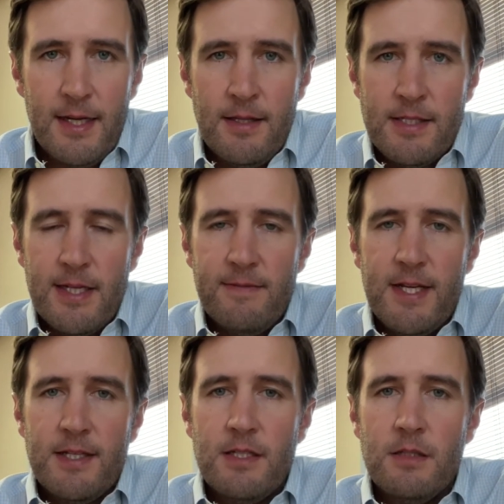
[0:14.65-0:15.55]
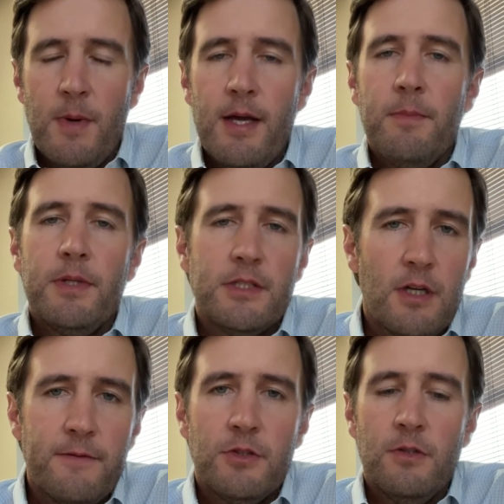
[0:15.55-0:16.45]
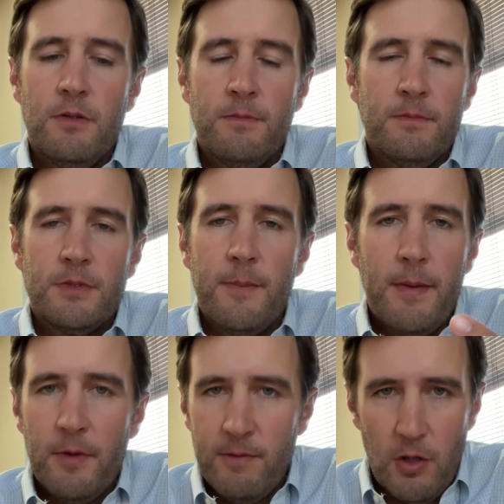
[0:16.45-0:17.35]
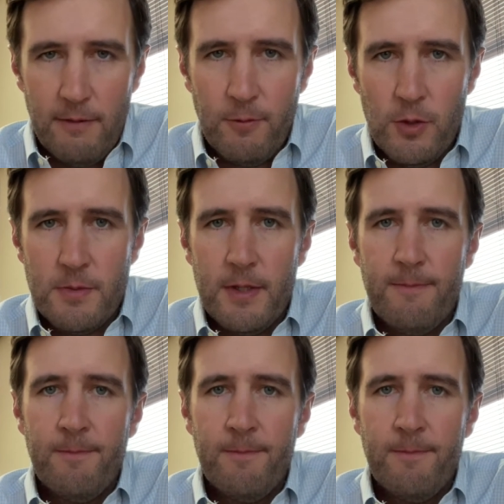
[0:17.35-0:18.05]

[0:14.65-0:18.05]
in the state of Texas by a police officer or some member of law enforcement,